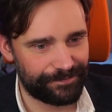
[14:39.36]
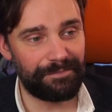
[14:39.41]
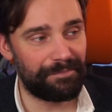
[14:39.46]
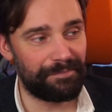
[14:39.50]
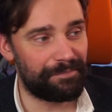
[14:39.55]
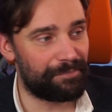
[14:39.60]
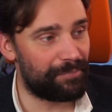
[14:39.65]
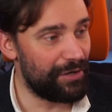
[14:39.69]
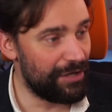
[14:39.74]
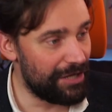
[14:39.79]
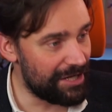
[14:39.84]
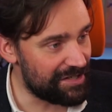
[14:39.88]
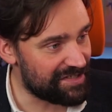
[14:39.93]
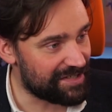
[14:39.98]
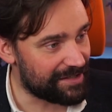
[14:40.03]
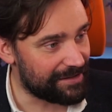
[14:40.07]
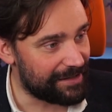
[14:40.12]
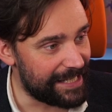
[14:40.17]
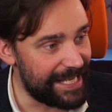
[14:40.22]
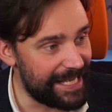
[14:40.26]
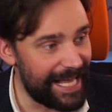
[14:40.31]

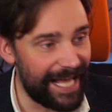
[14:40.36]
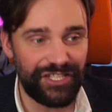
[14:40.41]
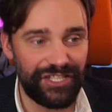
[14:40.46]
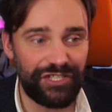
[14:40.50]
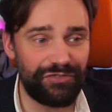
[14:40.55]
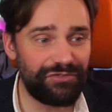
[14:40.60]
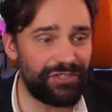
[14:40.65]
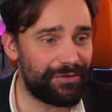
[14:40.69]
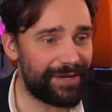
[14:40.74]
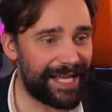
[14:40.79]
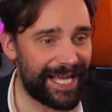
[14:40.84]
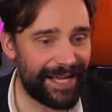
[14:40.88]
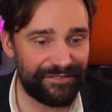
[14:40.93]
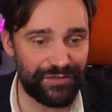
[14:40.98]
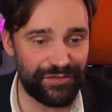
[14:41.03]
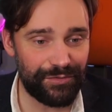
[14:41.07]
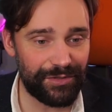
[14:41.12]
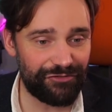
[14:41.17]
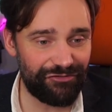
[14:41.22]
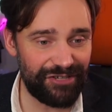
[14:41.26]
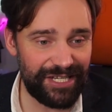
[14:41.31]
Personally, and you don't have
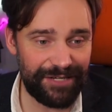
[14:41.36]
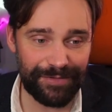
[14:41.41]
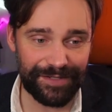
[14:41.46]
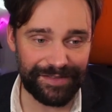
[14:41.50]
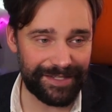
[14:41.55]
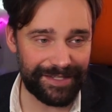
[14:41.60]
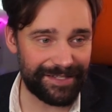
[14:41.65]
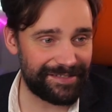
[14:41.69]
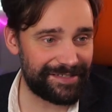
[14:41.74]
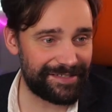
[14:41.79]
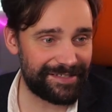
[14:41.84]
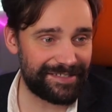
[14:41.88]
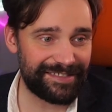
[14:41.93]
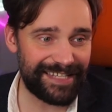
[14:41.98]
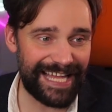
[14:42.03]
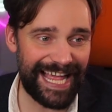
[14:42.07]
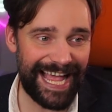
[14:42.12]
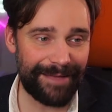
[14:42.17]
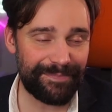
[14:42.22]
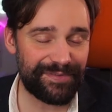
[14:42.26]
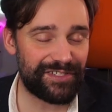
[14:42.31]
to agree with this, this is
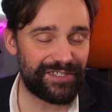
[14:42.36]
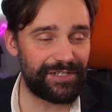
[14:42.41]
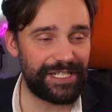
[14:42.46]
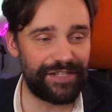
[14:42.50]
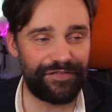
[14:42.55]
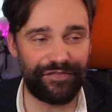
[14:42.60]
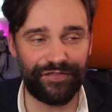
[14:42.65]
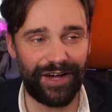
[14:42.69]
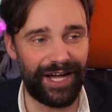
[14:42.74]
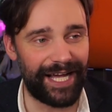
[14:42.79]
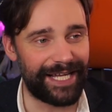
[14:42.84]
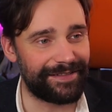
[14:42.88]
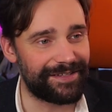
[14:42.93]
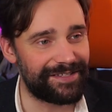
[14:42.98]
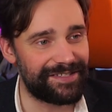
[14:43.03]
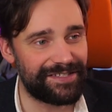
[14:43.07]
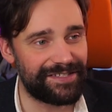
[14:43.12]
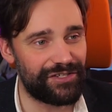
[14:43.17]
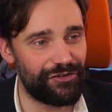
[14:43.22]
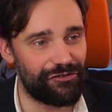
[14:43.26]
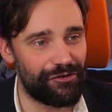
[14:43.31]
absolutely fine.
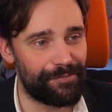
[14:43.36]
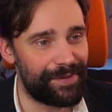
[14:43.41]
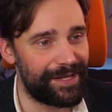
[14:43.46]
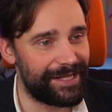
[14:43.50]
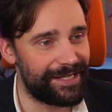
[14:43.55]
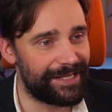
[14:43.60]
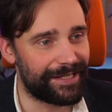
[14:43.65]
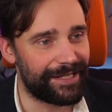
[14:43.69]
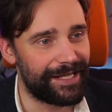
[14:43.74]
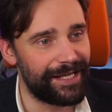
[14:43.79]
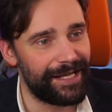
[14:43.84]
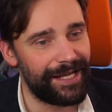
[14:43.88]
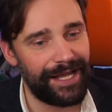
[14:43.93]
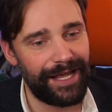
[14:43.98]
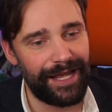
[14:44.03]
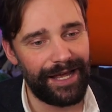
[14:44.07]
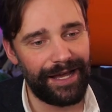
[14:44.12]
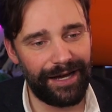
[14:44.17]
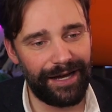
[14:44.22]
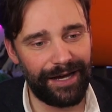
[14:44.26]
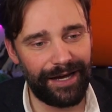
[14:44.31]
This is your opinion.
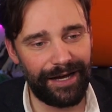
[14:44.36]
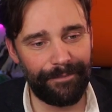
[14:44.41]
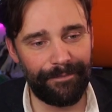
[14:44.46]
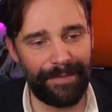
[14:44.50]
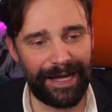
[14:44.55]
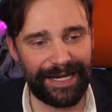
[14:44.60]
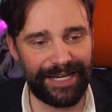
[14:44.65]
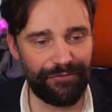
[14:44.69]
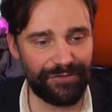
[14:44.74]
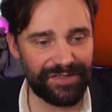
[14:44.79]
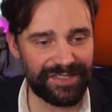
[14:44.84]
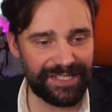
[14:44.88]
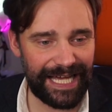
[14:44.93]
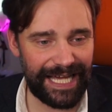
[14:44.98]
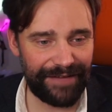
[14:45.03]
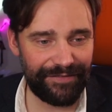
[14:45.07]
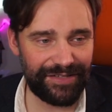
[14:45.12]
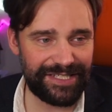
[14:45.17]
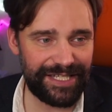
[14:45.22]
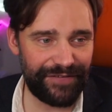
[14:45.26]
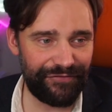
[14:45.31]
Um, and everyone's going to
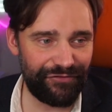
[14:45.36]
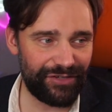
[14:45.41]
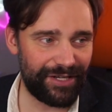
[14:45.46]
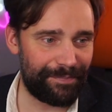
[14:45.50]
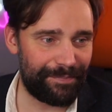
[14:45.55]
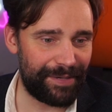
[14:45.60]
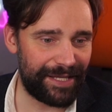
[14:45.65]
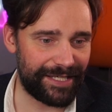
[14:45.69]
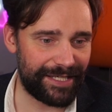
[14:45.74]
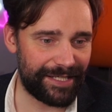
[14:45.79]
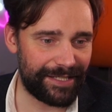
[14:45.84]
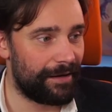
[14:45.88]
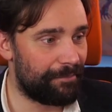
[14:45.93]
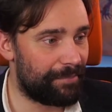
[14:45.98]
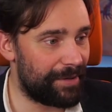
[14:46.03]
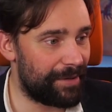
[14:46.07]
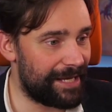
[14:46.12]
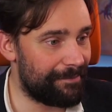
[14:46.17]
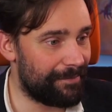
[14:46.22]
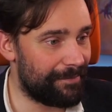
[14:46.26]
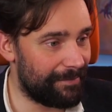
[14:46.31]
have a different opinion.
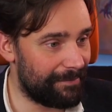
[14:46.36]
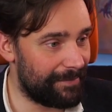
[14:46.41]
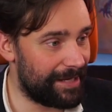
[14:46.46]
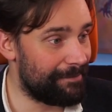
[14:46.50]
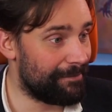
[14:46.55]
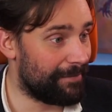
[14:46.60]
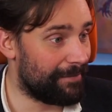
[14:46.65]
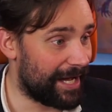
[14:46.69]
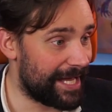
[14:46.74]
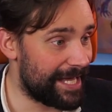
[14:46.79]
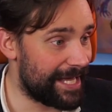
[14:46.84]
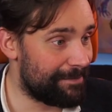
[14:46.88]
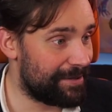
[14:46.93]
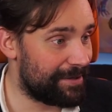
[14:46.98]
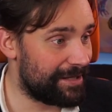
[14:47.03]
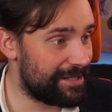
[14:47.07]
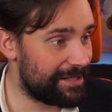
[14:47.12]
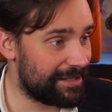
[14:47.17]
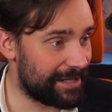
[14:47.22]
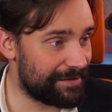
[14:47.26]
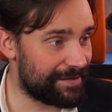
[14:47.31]
But in, in my
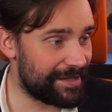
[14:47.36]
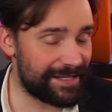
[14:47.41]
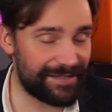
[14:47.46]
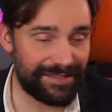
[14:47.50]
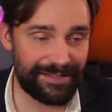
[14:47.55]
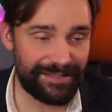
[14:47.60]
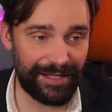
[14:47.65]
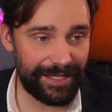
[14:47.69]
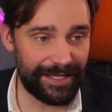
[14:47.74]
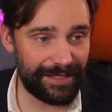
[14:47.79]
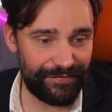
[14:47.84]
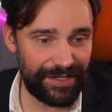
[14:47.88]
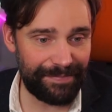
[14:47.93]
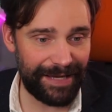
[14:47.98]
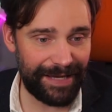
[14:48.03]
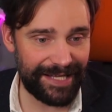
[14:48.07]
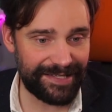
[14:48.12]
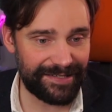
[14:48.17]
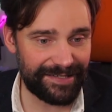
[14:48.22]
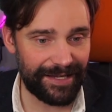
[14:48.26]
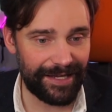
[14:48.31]
opinion, I think it's like
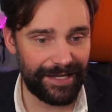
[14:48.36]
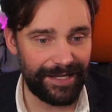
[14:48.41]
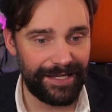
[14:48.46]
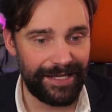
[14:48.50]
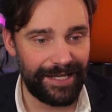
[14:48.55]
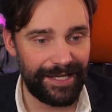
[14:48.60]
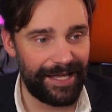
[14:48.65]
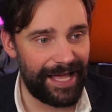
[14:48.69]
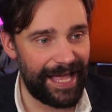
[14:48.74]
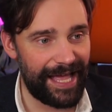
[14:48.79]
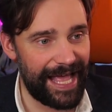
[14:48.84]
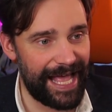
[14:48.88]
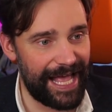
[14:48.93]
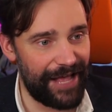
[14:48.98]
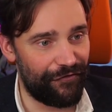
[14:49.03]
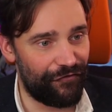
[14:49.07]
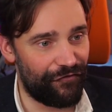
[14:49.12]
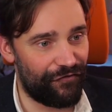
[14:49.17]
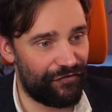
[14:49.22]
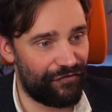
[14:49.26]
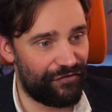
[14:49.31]
better
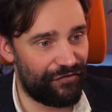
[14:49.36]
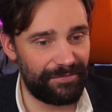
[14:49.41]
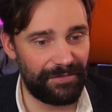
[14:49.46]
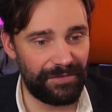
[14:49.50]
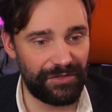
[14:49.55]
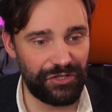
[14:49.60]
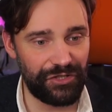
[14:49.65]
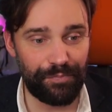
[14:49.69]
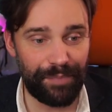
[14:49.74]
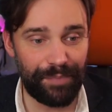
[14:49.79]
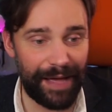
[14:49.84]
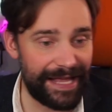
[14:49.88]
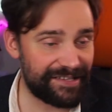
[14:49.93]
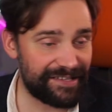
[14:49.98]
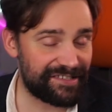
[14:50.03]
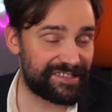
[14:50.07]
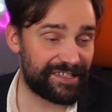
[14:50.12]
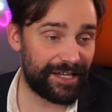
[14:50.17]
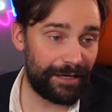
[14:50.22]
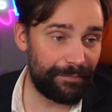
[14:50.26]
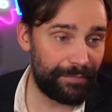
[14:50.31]
if you pay a
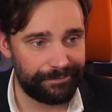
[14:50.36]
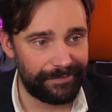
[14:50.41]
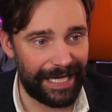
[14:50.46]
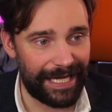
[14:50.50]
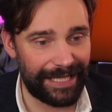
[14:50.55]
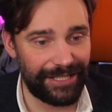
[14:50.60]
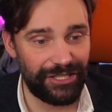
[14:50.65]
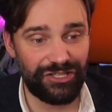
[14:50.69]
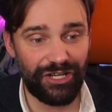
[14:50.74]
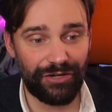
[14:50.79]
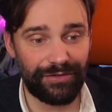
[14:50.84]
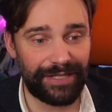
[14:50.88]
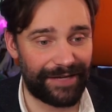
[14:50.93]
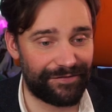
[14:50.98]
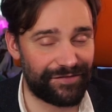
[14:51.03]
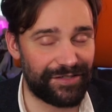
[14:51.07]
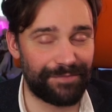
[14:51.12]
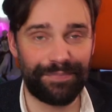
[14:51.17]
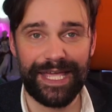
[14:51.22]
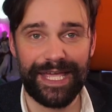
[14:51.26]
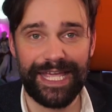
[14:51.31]
sub and you don't have
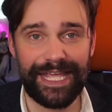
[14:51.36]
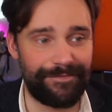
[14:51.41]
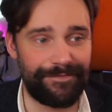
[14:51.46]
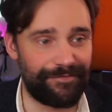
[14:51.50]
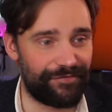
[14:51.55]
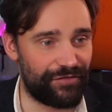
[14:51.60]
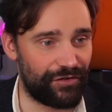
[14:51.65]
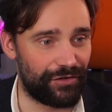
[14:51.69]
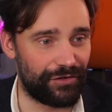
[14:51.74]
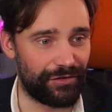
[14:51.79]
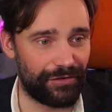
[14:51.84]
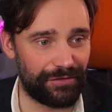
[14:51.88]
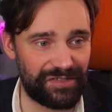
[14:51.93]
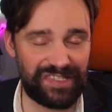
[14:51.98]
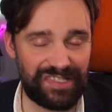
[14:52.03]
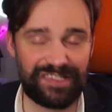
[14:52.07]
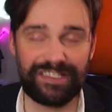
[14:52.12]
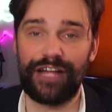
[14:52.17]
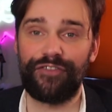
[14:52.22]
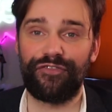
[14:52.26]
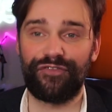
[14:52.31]
to pay for
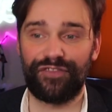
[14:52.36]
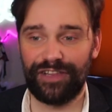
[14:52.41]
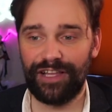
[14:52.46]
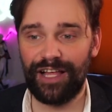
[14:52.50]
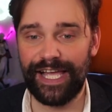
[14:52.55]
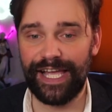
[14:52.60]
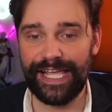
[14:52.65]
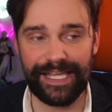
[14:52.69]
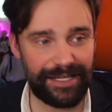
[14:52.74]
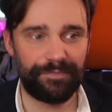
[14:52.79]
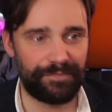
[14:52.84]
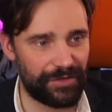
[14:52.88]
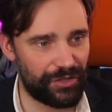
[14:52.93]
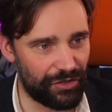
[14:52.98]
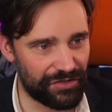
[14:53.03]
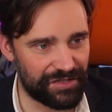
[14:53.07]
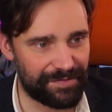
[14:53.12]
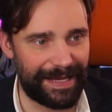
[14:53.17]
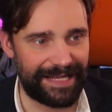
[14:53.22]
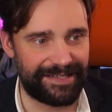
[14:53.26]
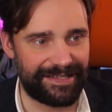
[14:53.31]
stuff like
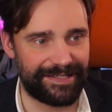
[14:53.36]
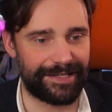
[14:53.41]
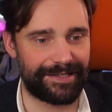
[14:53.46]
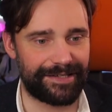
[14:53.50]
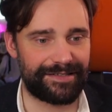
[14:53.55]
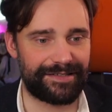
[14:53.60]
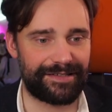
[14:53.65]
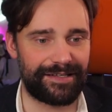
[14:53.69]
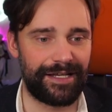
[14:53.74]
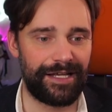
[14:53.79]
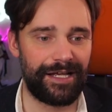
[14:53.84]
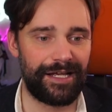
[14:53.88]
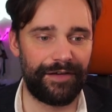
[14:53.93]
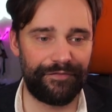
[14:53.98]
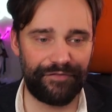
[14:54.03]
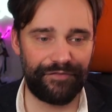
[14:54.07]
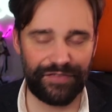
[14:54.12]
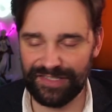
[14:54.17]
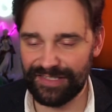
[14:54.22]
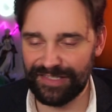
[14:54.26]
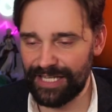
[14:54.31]
cosmetics,
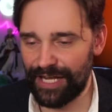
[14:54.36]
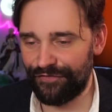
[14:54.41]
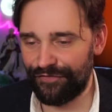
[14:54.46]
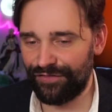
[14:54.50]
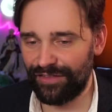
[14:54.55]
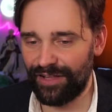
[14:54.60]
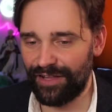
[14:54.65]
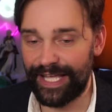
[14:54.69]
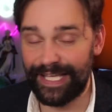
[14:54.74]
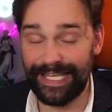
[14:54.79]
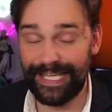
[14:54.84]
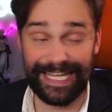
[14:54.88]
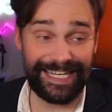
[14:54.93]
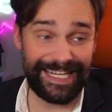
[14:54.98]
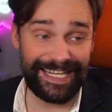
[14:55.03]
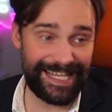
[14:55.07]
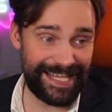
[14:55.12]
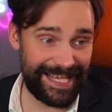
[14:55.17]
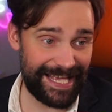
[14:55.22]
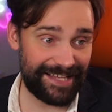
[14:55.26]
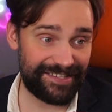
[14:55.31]
for stuff like, in
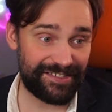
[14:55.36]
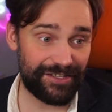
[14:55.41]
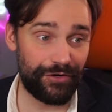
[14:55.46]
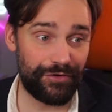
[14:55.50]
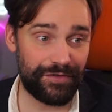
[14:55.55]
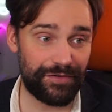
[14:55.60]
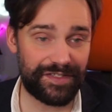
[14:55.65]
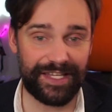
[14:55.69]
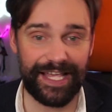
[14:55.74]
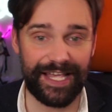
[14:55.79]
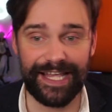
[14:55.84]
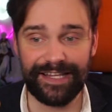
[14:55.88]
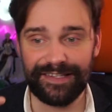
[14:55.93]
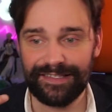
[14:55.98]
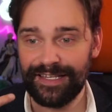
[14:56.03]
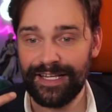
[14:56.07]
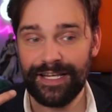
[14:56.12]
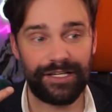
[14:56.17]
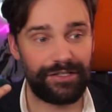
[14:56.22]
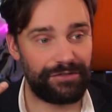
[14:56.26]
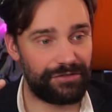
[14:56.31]
ESO's
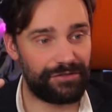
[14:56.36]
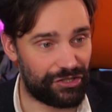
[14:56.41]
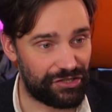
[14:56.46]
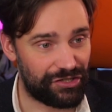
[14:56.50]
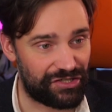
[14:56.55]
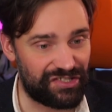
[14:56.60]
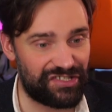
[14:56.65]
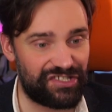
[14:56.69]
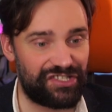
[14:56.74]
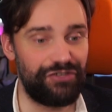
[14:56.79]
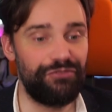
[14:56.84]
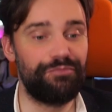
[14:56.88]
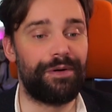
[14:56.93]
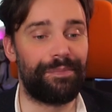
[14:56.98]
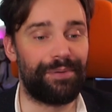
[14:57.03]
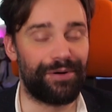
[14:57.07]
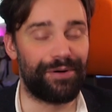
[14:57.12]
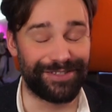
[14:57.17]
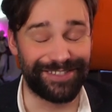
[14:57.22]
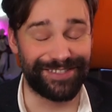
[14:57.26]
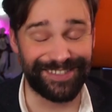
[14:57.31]
case,
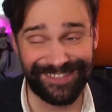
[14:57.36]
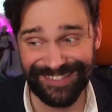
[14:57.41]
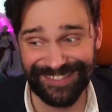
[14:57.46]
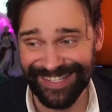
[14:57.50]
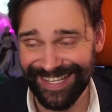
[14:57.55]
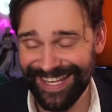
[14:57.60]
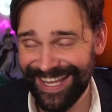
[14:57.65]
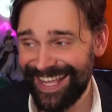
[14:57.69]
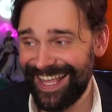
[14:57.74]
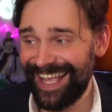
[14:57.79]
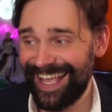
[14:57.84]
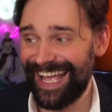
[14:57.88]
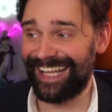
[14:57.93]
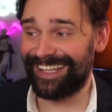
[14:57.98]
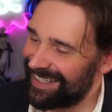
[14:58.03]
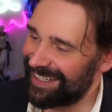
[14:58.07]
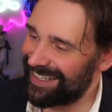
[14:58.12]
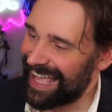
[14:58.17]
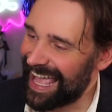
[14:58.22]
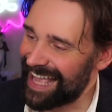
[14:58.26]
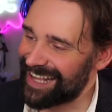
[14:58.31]
consumables
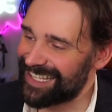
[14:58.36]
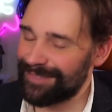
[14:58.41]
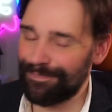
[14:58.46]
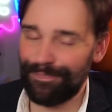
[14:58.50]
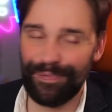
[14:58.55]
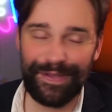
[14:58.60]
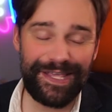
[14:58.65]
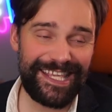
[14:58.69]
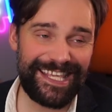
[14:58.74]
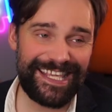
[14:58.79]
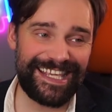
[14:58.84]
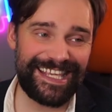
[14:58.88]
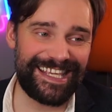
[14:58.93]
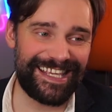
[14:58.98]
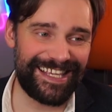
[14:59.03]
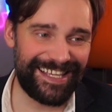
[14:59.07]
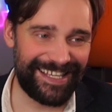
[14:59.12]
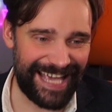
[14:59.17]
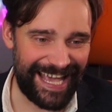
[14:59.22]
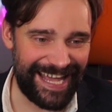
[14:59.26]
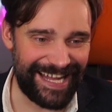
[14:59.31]
and
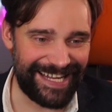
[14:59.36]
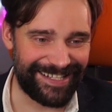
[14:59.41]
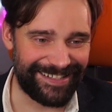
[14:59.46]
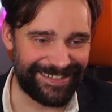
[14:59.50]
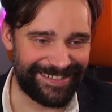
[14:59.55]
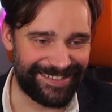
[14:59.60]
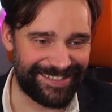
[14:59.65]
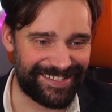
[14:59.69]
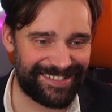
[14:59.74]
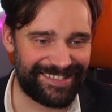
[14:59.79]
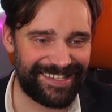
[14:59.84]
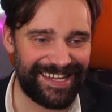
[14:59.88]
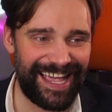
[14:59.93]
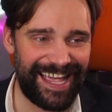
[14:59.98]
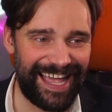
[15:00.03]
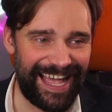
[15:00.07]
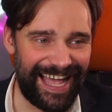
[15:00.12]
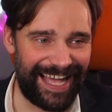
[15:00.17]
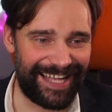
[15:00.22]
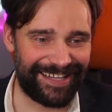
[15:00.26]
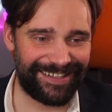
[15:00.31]
XP gains
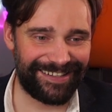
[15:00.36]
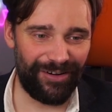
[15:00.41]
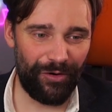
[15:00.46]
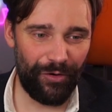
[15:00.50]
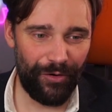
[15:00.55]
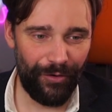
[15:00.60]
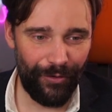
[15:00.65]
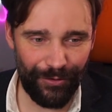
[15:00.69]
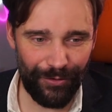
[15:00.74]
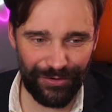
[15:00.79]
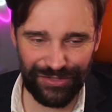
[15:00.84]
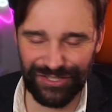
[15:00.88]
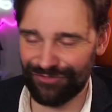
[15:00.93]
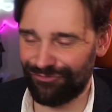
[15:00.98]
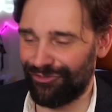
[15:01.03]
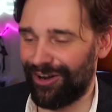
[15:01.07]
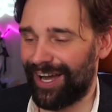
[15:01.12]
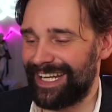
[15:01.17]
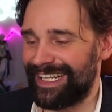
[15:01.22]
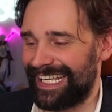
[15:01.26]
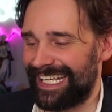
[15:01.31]
and horse
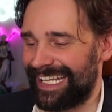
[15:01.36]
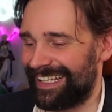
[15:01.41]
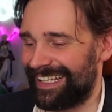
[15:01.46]
riding